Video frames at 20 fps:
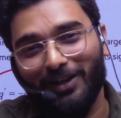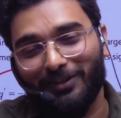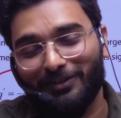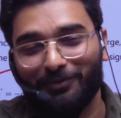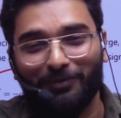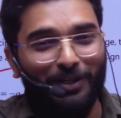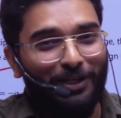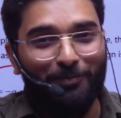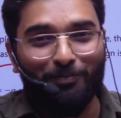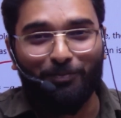It's
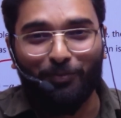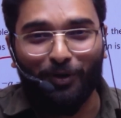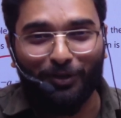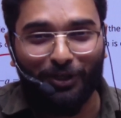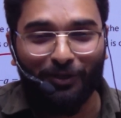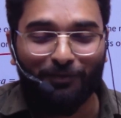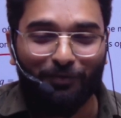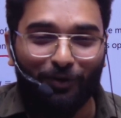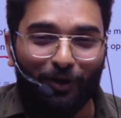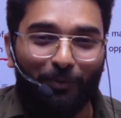very
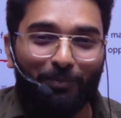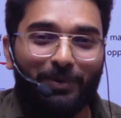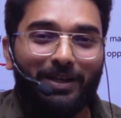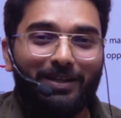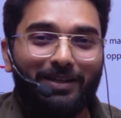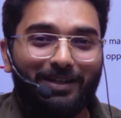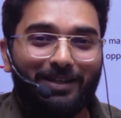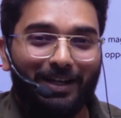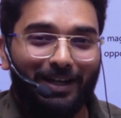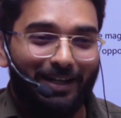important for
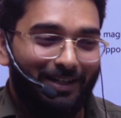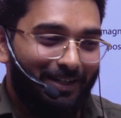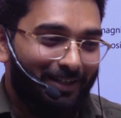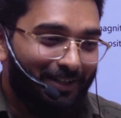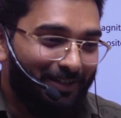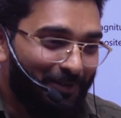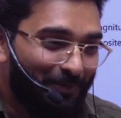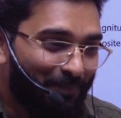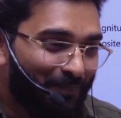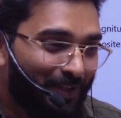me,
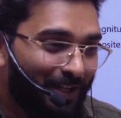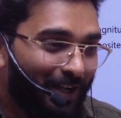that